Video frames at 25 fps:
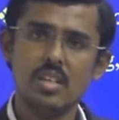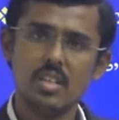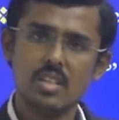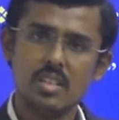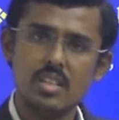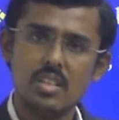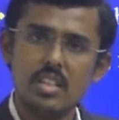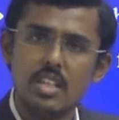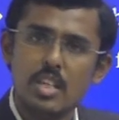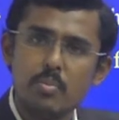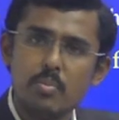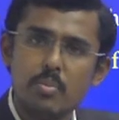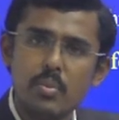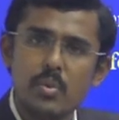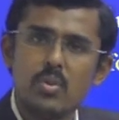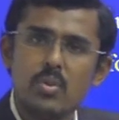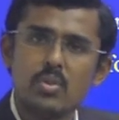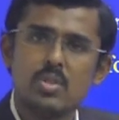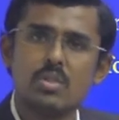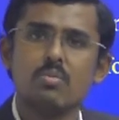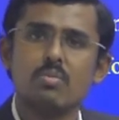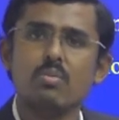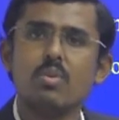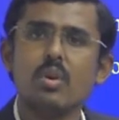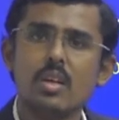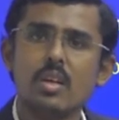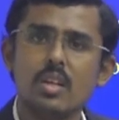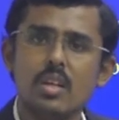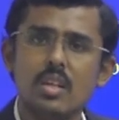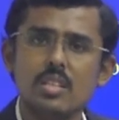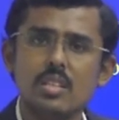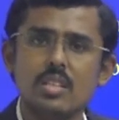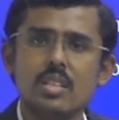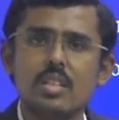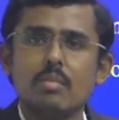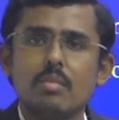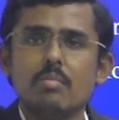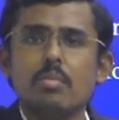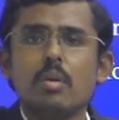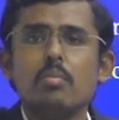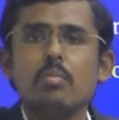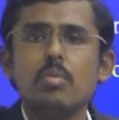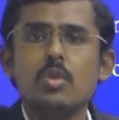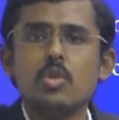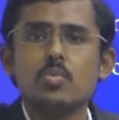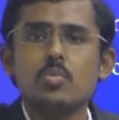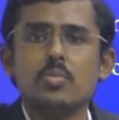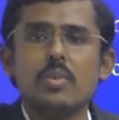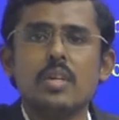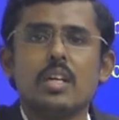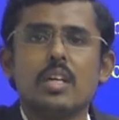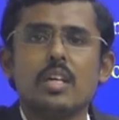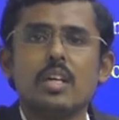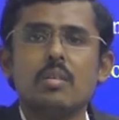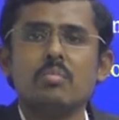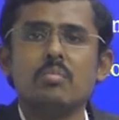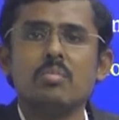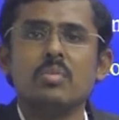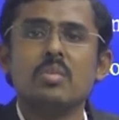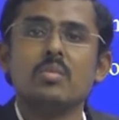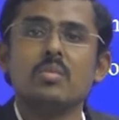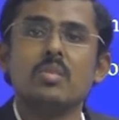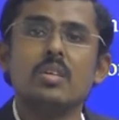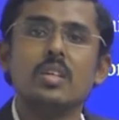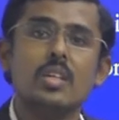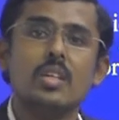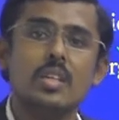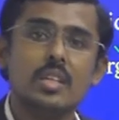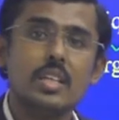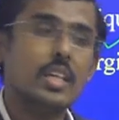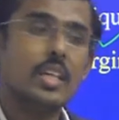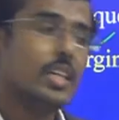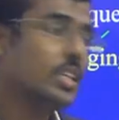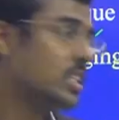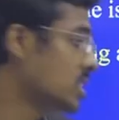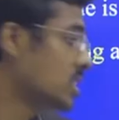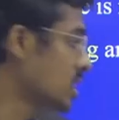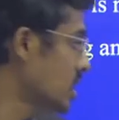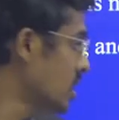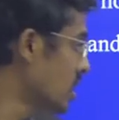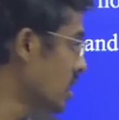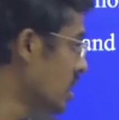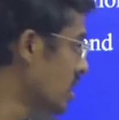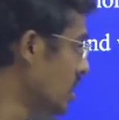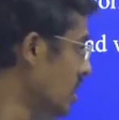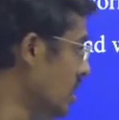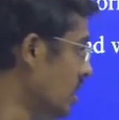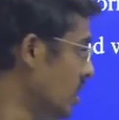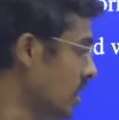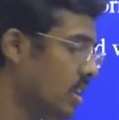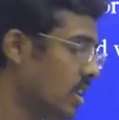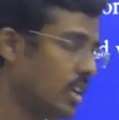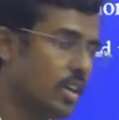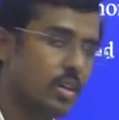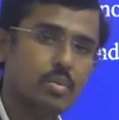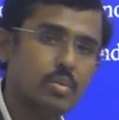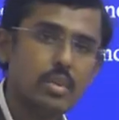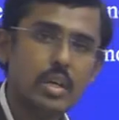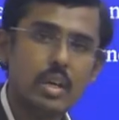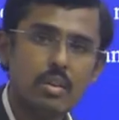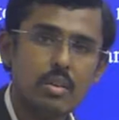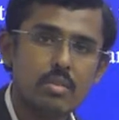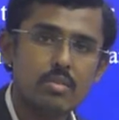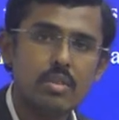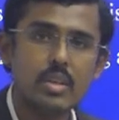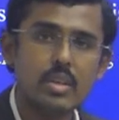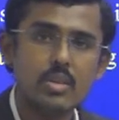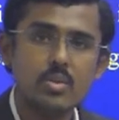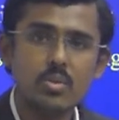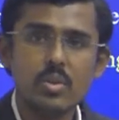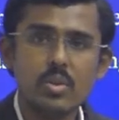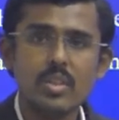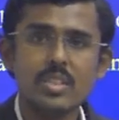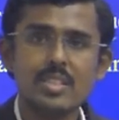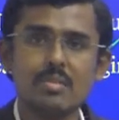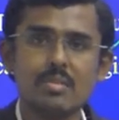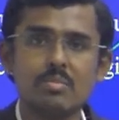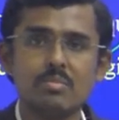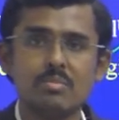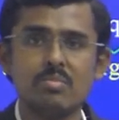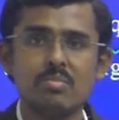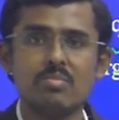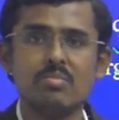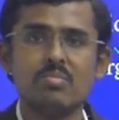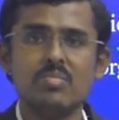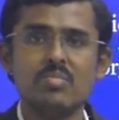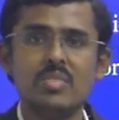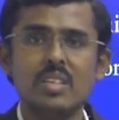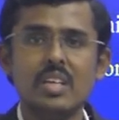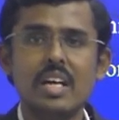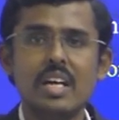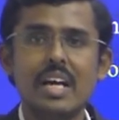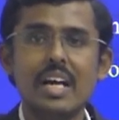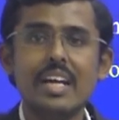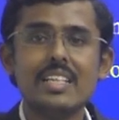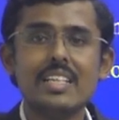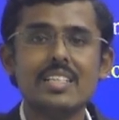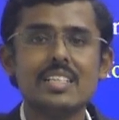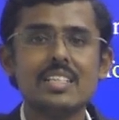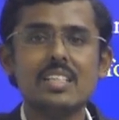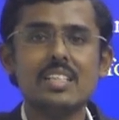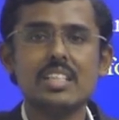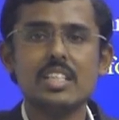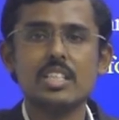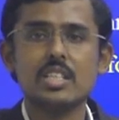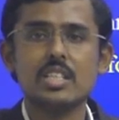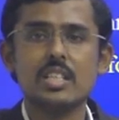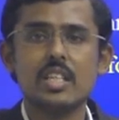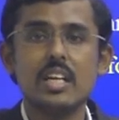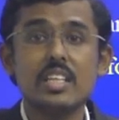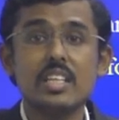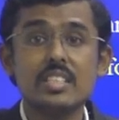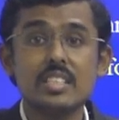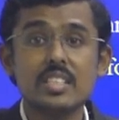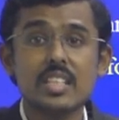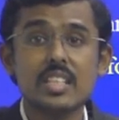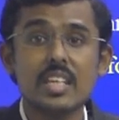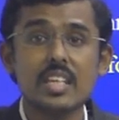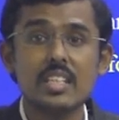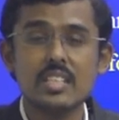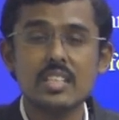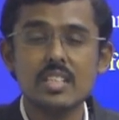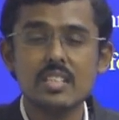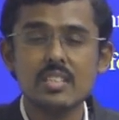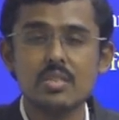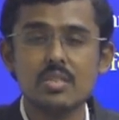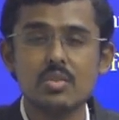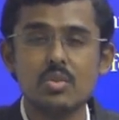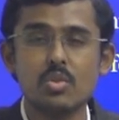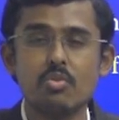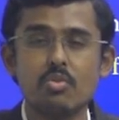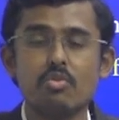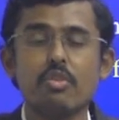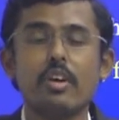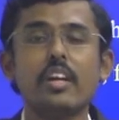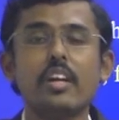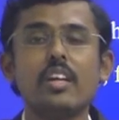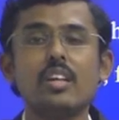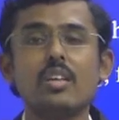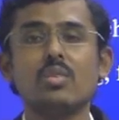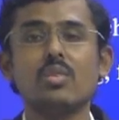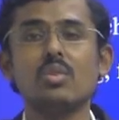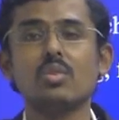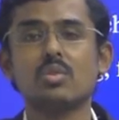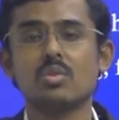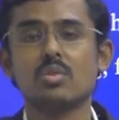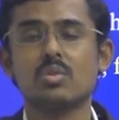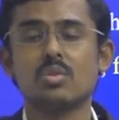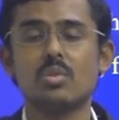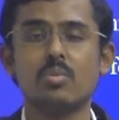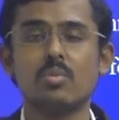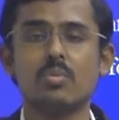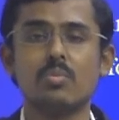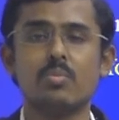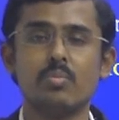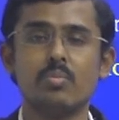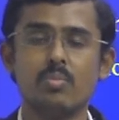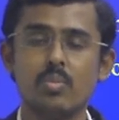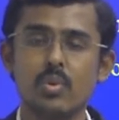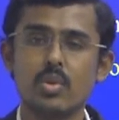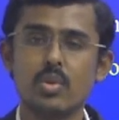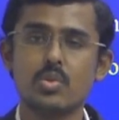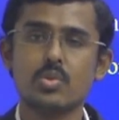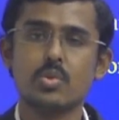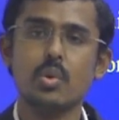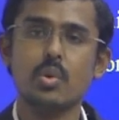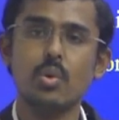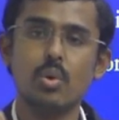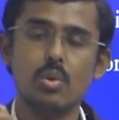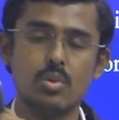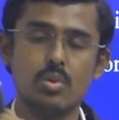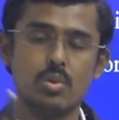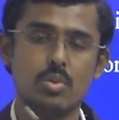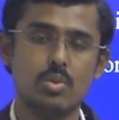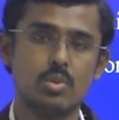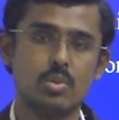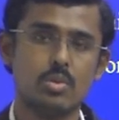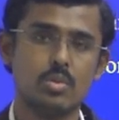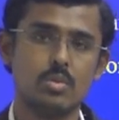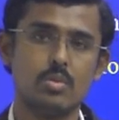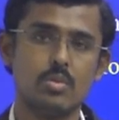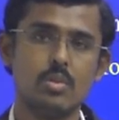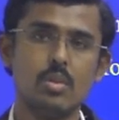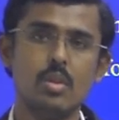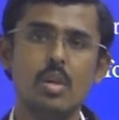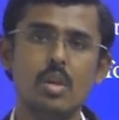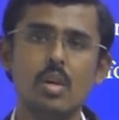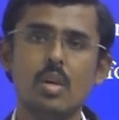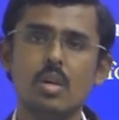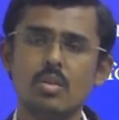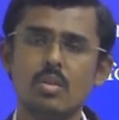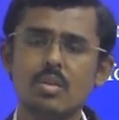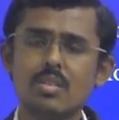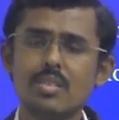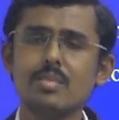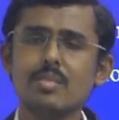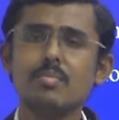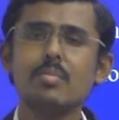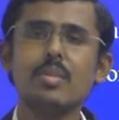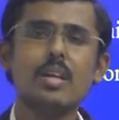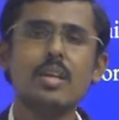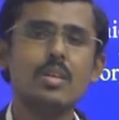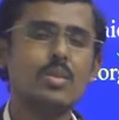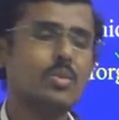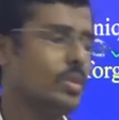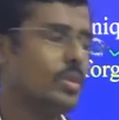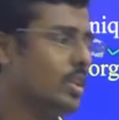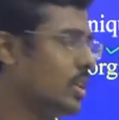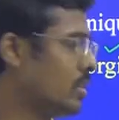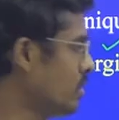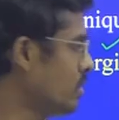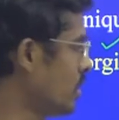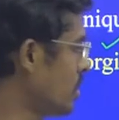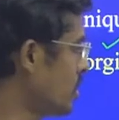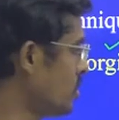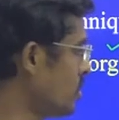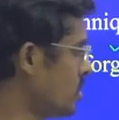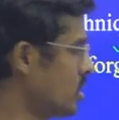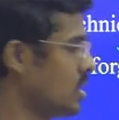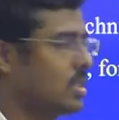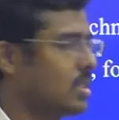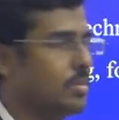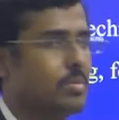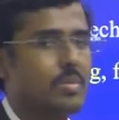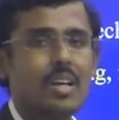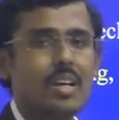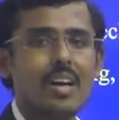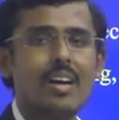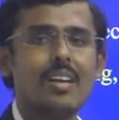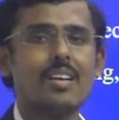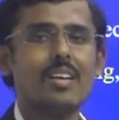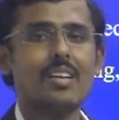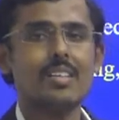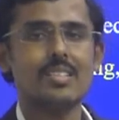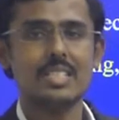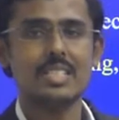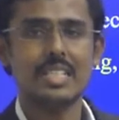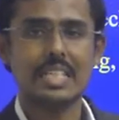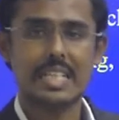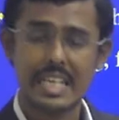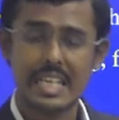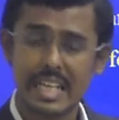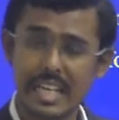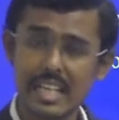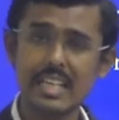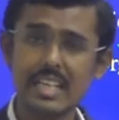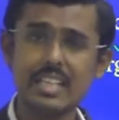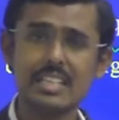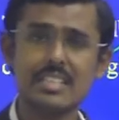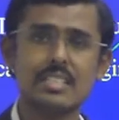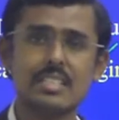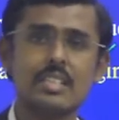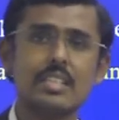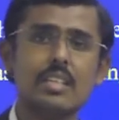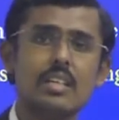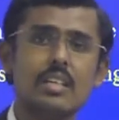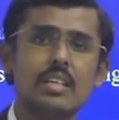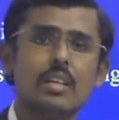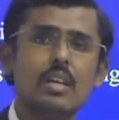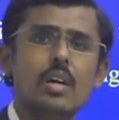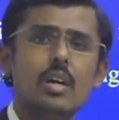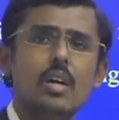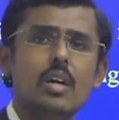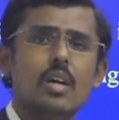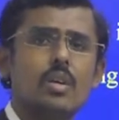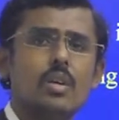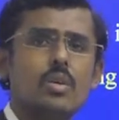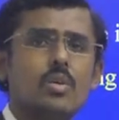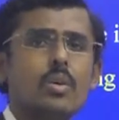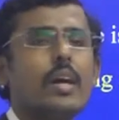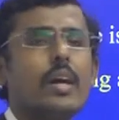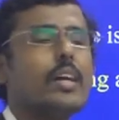They dip into some waters and the bubbles may come. That is, we are doing some additional exercises to find those porous holes. So similar to that, we are using some contrast colors here to